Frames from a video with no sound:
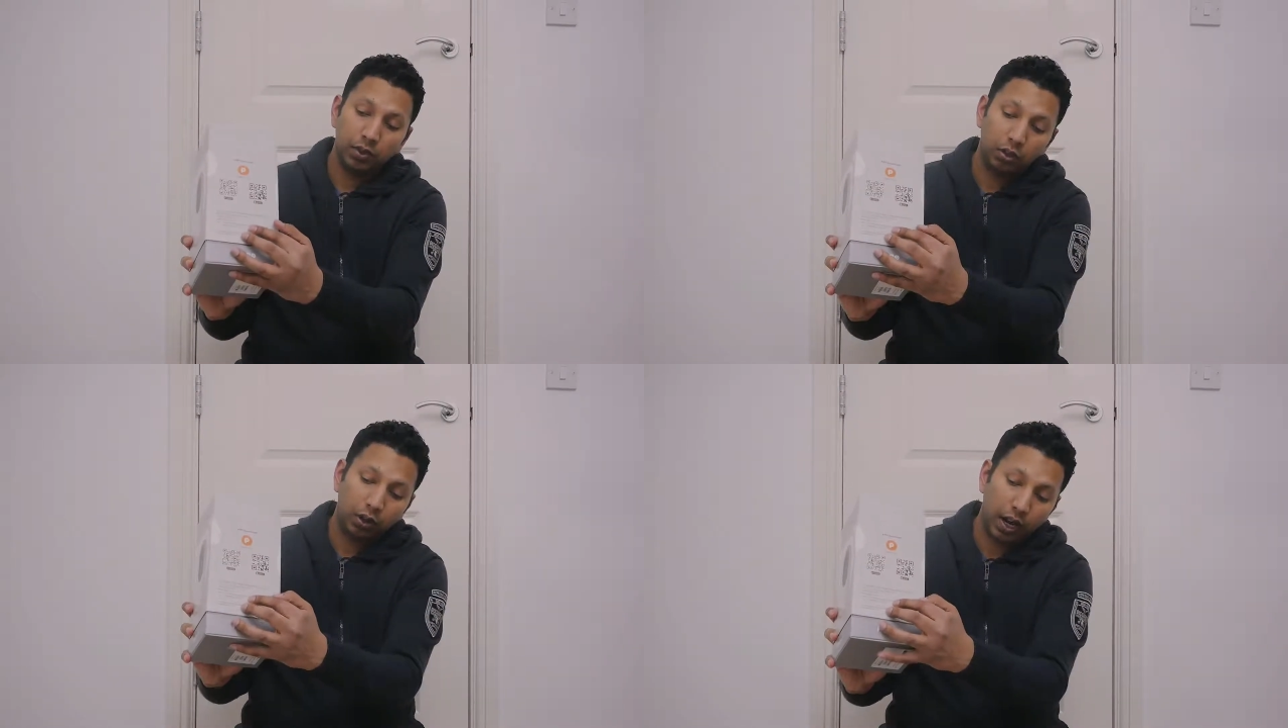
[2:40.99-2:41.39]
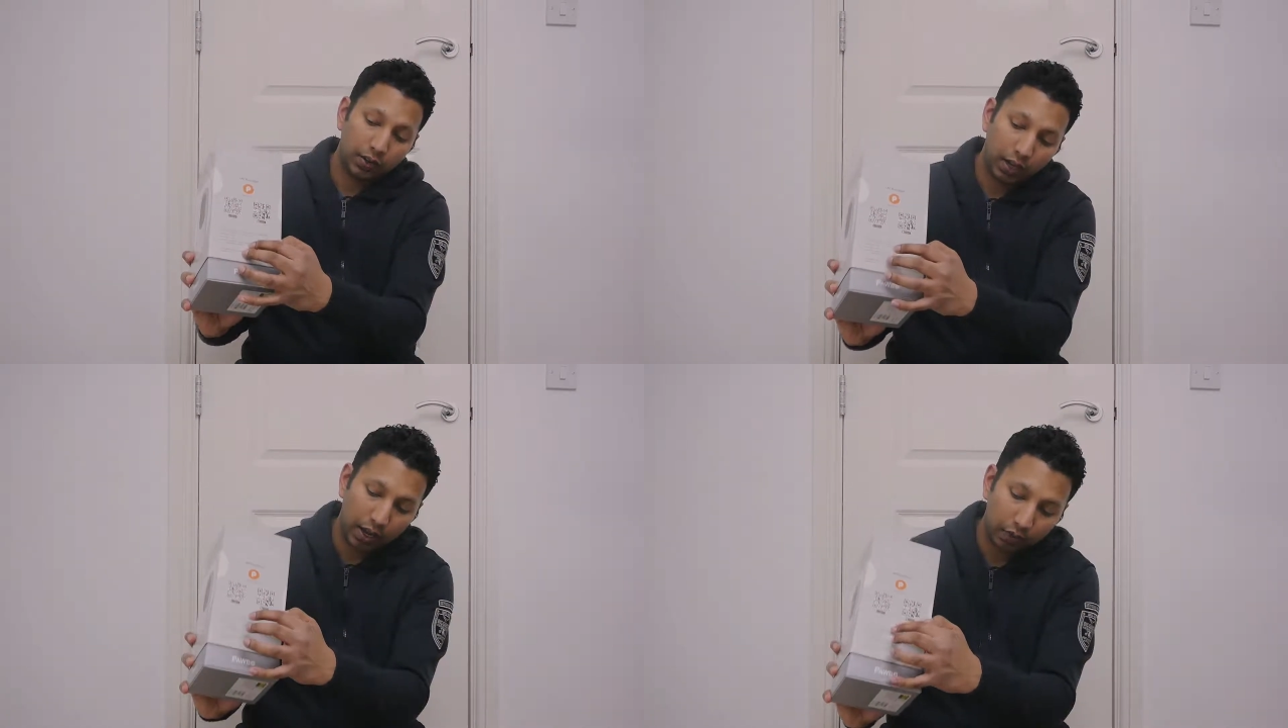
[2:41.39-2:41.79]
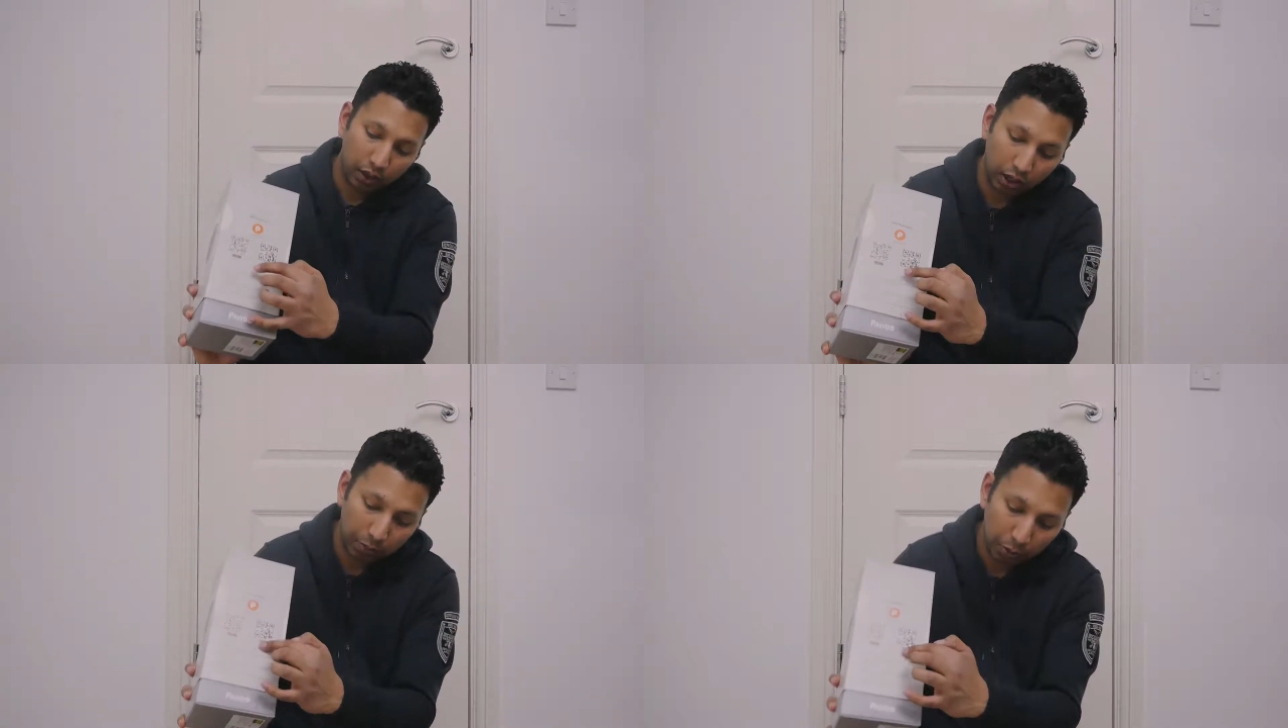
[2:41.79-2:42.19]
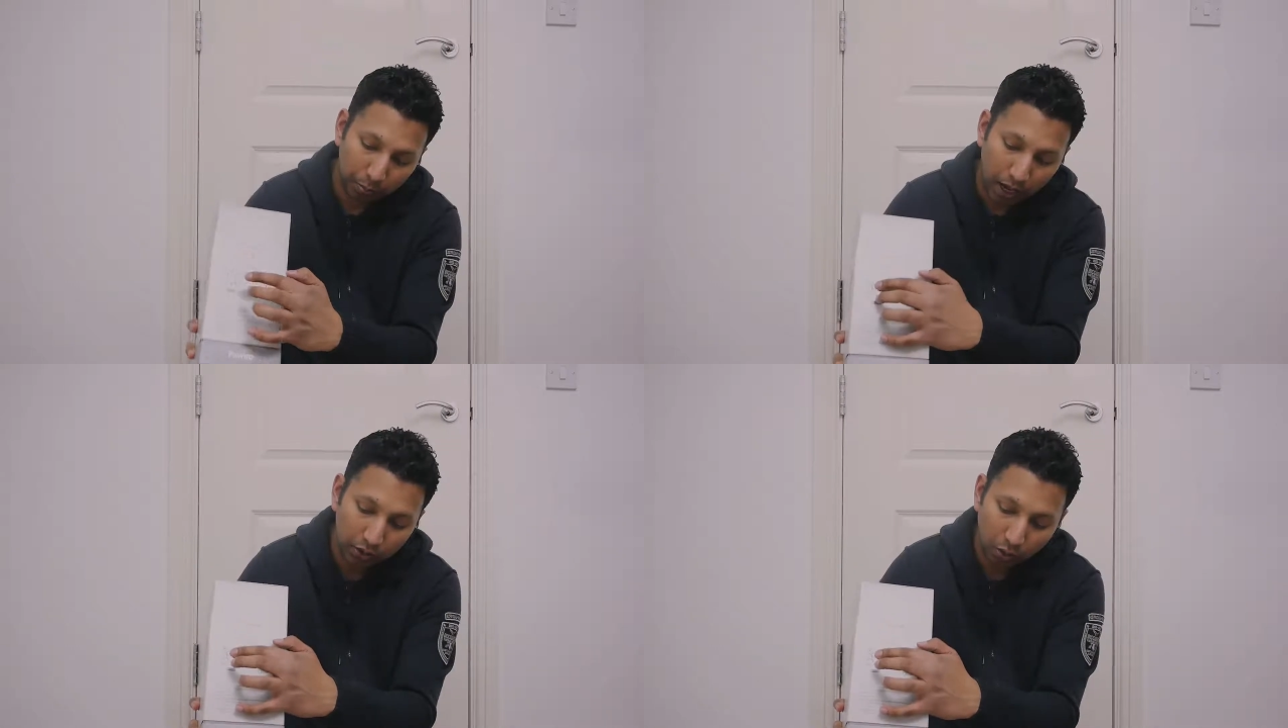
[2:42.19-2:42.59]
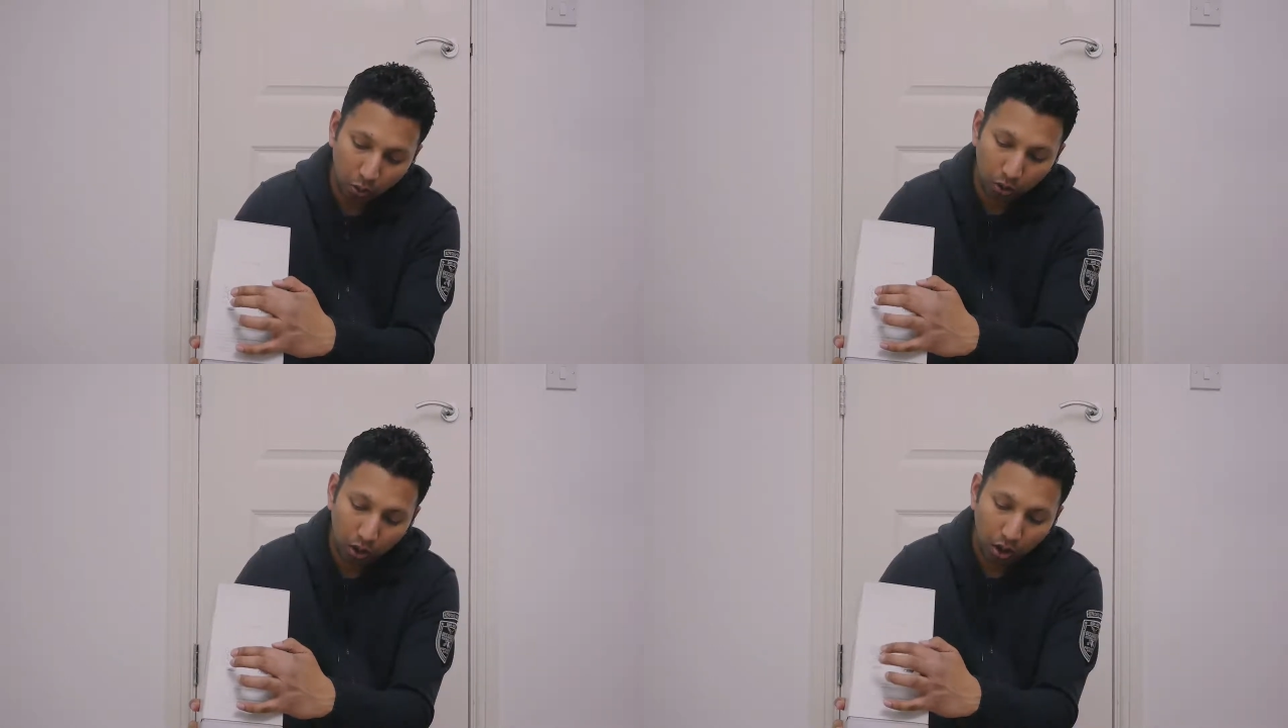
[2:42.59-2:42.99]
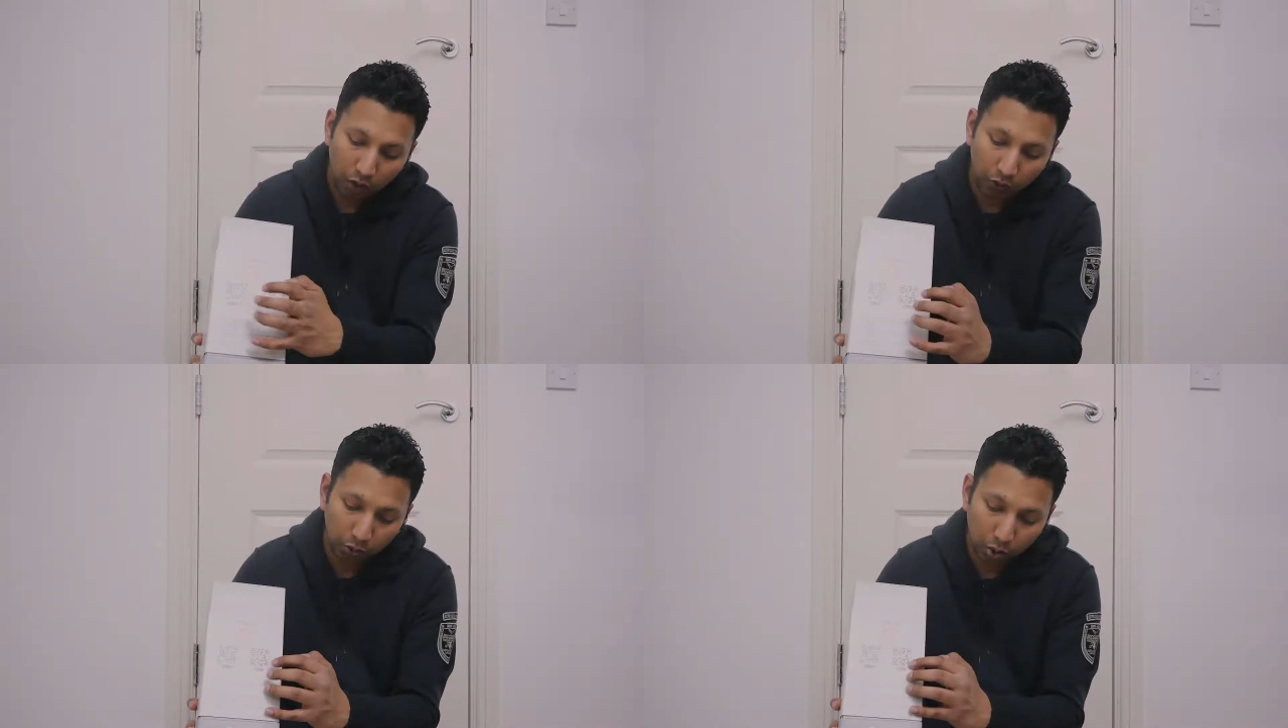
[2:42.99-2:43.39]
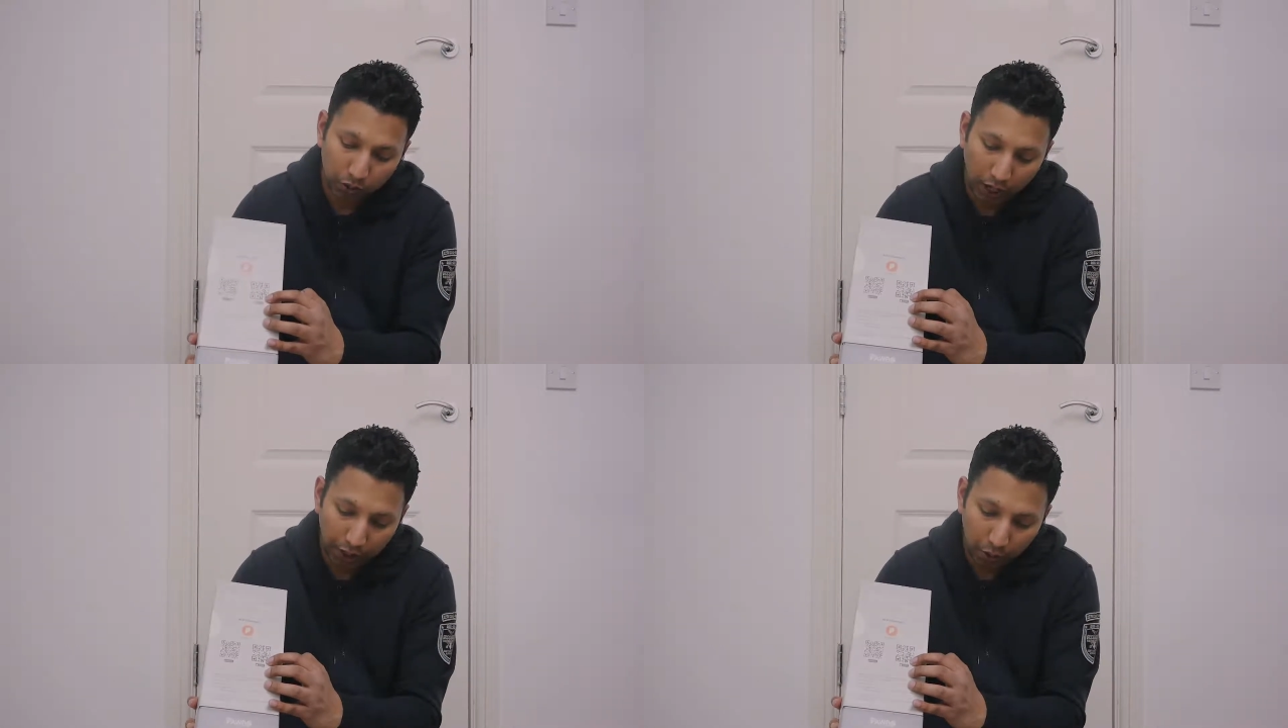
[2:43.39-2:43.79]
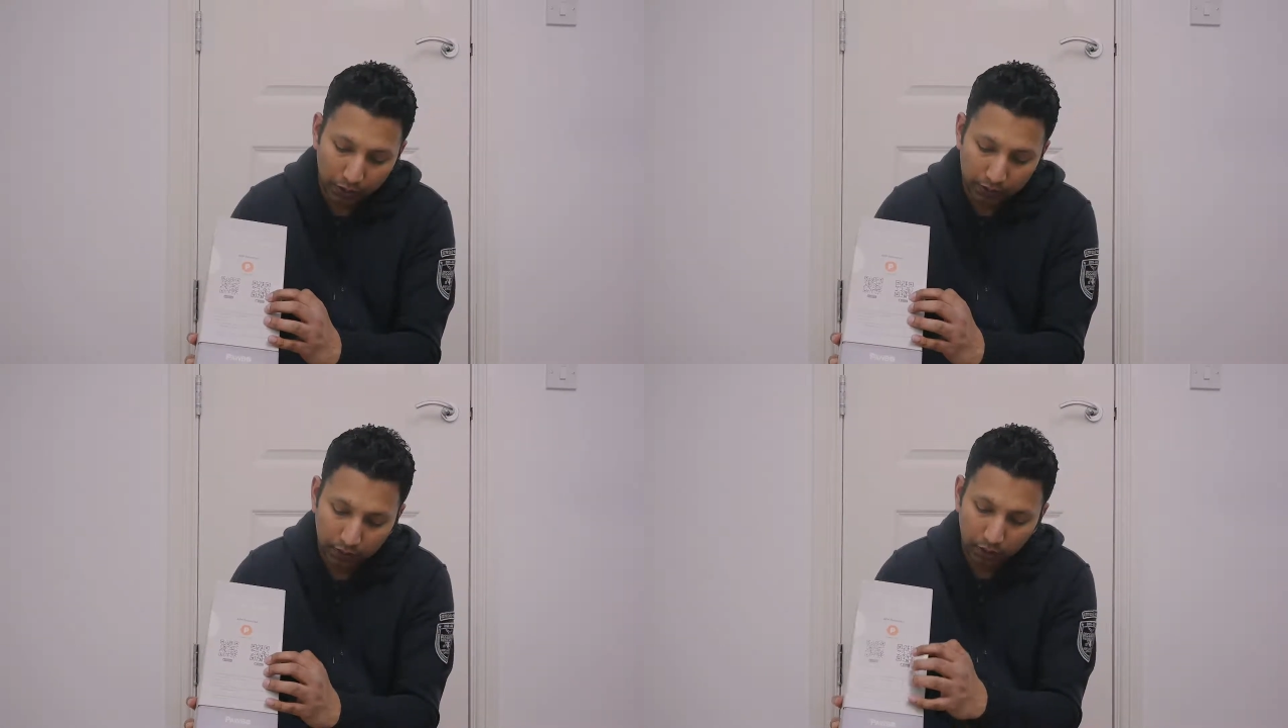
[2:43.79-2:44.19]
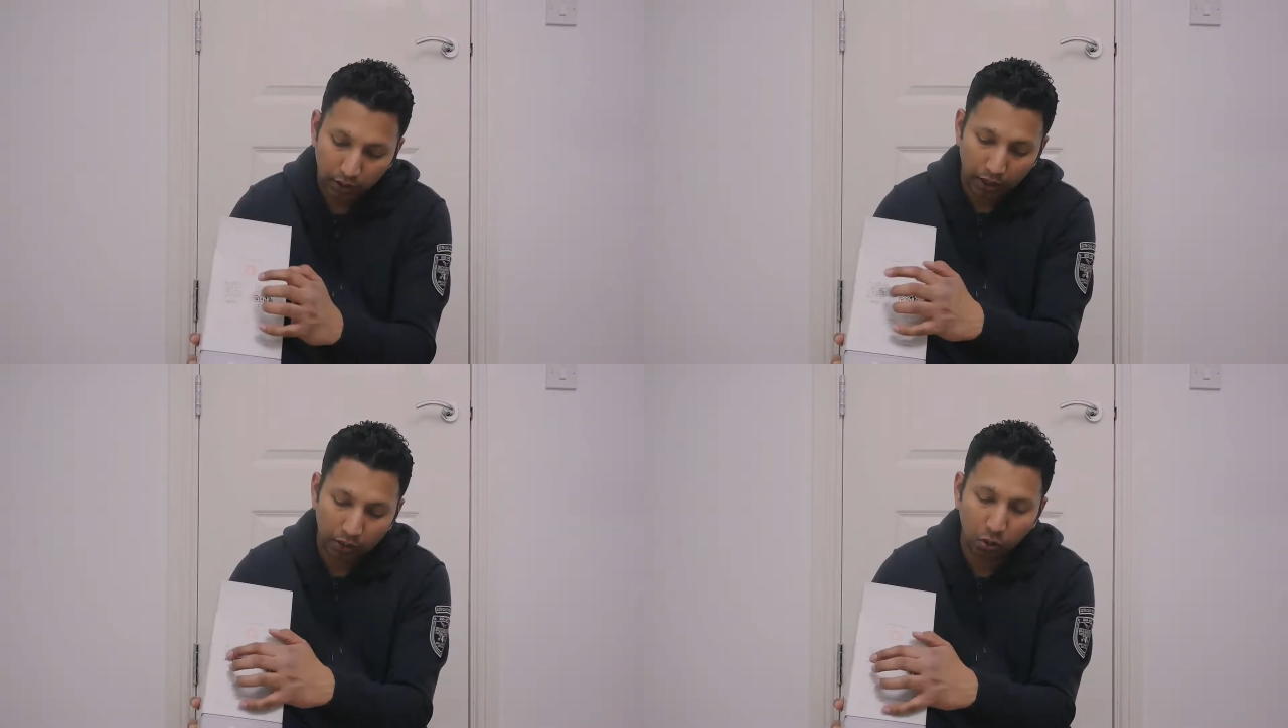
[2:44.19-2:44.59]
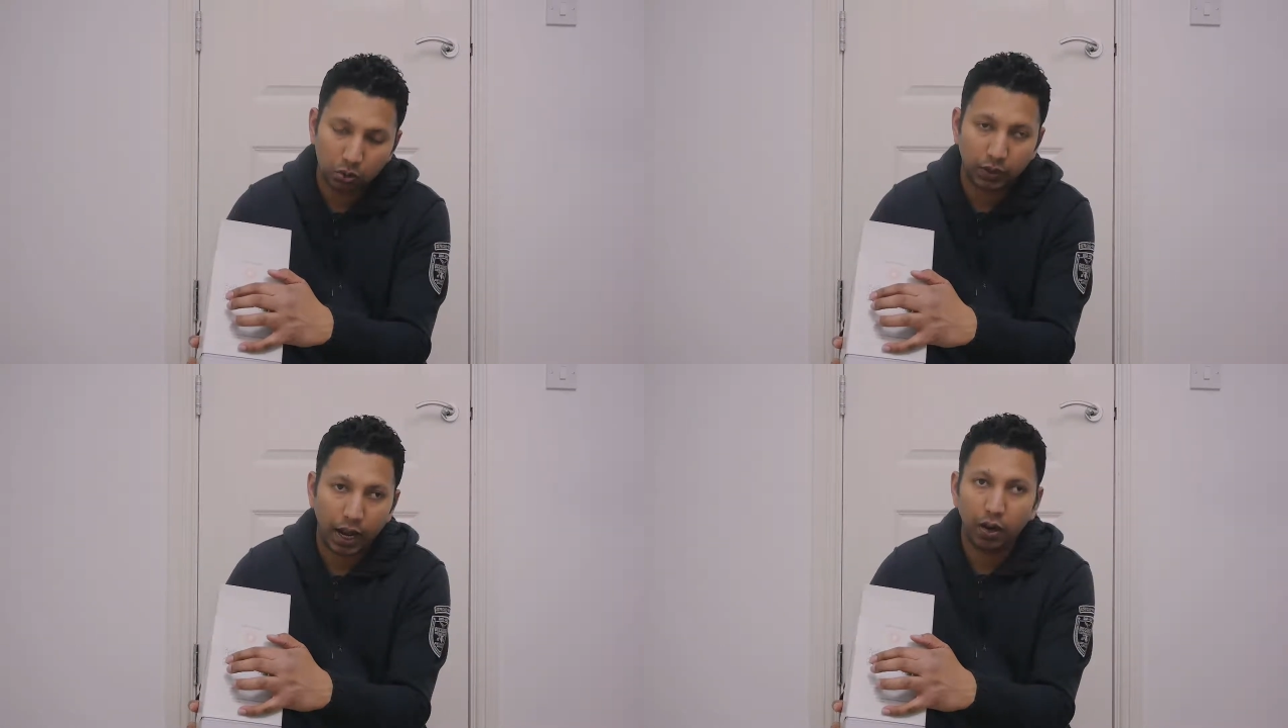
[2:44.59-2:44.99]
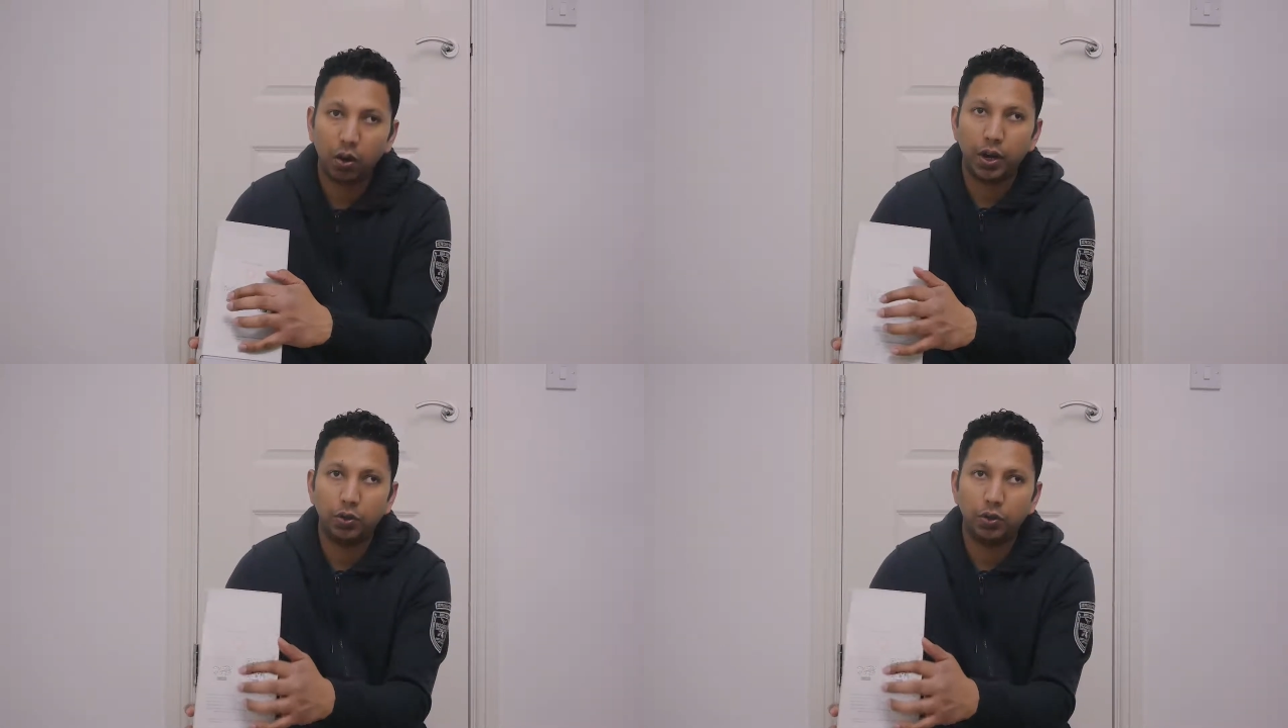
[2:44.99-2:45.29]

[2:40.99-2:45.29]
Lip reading: you can actually have a couple of barcode for those with iOS and those with Android,